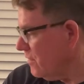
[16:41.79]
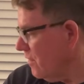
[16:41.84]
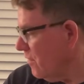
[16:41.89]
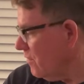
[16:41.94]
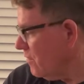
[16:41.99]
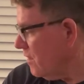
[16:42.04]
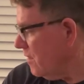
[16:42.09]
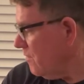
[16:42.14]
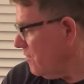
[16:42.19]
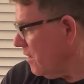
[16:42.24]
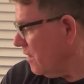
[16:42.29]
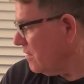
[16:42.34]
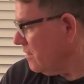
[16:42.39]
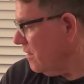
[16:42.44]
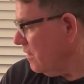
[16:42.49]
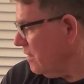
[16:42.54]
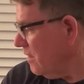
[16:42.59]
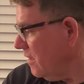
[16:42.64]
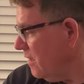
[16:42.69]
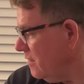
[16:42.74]
they all came back
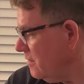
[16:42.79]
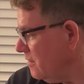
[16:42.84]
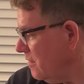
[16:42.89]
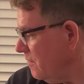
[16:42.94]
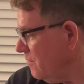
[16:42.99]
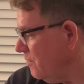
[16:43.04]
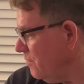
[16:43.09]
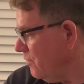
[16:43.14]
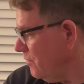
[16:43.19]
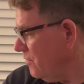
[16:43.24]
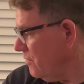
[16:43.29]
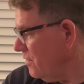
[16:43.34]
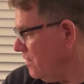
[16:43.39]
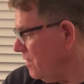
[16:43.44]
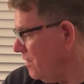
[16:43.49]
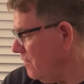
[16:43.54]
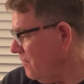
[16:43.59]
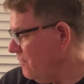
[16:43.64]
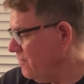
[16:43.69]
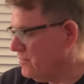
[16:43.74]
9.8, I
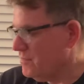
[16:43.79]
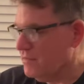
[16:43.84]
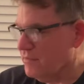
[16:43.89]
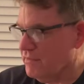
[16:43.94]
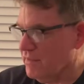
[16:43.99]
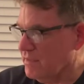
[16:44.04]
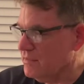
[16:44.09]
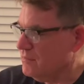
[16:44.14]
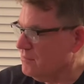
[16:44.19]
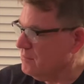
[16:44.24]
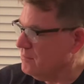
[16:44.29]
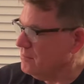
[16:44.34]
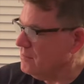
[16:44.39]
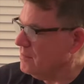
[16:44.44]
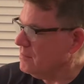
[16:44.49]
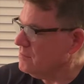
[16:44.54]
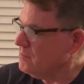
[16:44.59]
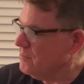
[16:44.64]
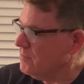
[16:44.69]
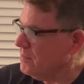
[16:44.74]
believe. So that's
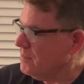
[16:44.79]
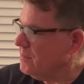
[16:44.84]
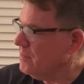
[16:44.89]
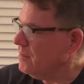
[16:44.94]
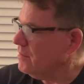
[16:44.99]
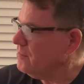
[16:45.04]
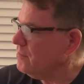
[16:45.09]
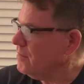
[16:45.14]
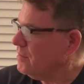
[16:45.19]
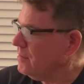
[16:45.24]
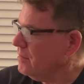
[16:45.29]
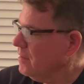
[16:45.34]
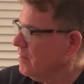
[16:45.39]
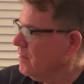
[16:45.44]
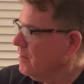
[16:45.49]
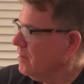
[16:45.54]
pretty good, but